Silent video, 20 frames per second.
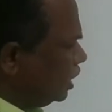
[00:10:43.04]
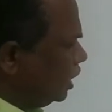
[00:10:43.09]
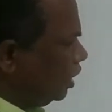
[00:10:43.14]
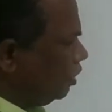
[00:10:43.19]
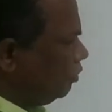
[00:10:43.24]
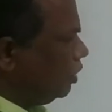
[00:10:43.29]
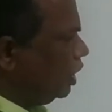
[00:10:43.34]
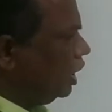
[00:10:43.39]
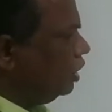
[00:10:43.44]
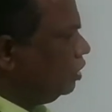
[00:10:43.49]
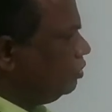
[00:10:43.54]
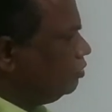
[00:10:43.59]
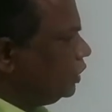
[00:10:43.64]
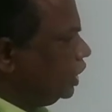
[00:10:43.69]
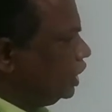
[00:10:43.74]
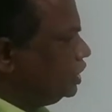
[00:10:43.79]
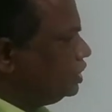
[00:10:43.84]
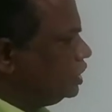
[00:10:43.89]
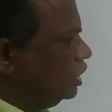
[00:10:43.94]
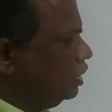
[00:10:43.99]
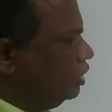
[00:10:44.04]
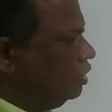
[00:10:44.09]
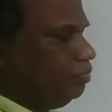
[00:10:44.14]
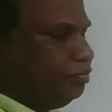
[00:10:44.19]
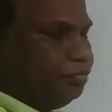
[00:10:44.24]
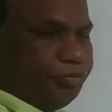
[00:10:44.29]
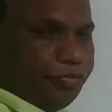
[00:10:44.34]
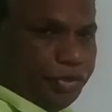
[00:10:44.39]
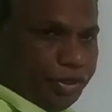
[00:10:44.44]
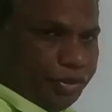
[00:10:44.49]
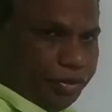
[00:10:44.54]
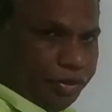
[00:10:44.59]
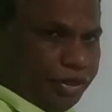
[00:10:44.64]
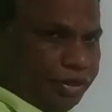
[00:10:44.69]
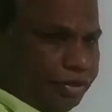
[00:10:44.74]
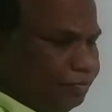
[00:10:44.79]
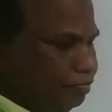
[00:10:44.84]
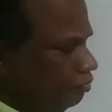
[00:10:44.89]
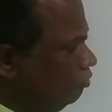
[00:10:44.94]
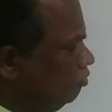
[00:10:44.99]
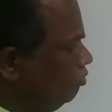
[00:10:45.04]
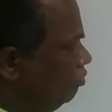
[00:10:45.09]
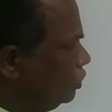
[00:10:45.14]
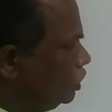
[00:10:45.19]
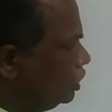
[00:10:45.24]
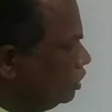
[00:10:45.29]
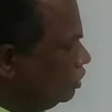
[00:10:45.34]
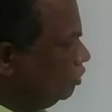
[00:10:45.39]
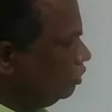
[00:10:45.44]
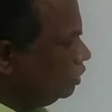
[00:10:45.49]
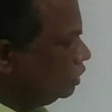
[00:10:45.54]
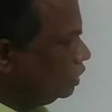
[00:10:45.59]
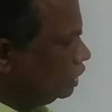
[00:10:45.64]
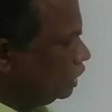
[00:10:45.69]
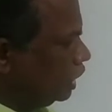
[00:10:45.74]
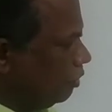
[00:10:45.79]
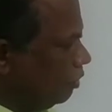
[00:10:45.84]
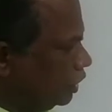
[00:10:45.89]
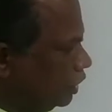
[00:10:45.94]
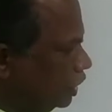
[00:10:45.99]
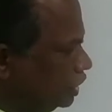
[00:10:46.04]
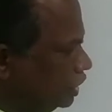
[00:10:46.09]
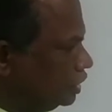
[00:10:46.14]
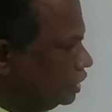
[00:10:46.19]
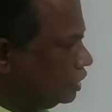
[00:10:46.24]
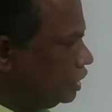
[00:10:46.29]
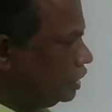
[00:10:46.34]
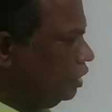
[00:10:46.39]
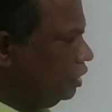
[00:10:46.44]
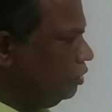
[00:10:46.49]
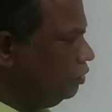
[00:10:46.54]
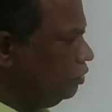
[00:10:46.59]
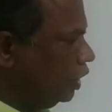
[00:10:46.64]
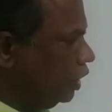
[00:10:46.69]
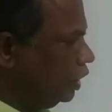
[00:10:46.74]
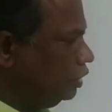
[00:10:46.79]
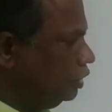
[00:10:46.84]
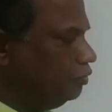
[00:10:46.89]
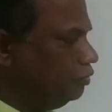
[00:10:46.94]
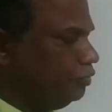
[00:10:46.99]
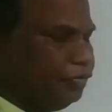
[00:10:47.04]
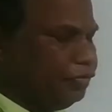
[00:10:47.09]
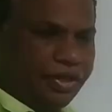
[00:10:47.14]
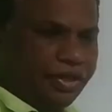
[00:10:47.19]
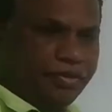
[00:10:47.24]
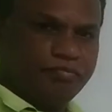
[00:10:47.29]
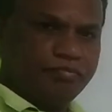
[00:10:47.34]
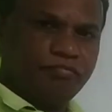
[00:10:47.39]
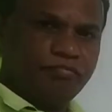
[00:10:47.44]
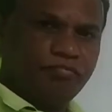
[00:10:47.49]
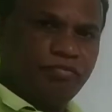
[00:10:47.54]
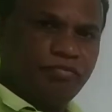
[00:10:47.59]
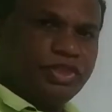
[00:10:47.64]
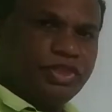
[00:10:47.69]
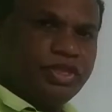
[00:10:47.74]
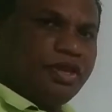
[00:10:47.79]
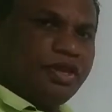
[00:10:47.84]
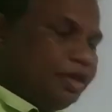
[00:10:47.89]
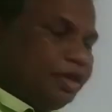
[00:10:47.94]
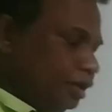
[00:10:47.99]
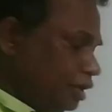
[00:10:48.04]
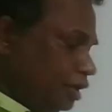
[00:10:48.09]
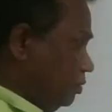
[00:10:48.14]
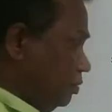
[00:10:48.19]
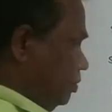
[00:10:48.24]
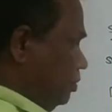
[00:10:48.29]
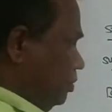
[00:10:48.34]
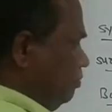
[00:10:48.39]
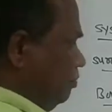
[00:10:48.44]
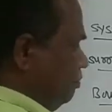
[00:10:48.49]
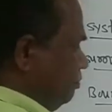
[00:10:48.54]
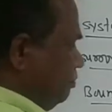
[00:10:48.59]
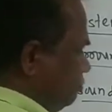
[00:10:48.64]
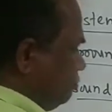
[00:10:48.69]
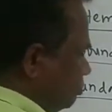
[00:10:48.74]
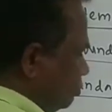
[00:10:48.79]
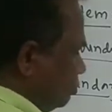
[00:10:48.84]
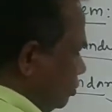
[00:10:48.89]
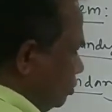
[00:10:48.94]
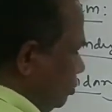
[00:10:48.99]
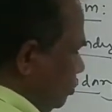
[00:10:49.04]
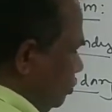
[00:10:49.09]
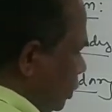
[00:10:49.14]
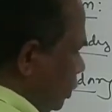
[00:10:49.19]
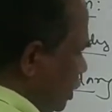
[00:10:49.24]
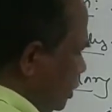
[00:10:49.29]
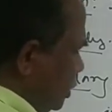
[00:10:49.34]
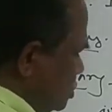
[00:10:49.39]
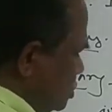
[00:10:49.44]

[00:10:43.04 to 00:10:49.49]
having pressure P, temperature T, volume V. If